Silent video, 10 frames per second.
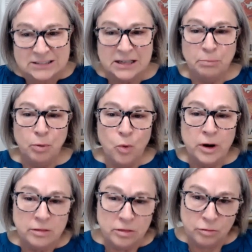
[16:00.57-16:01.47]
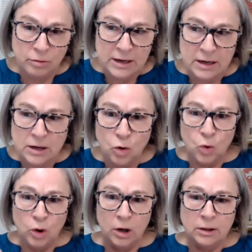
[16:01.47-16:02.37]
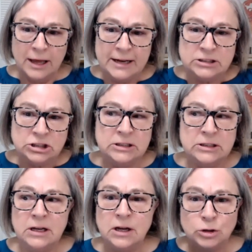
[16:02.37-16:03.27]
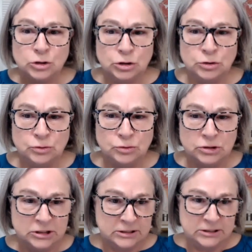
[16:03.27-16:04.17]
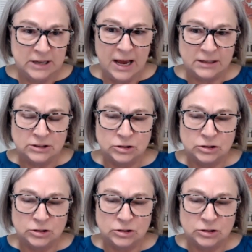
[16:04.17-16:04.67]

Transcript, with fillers: than a zero point three correlation to success.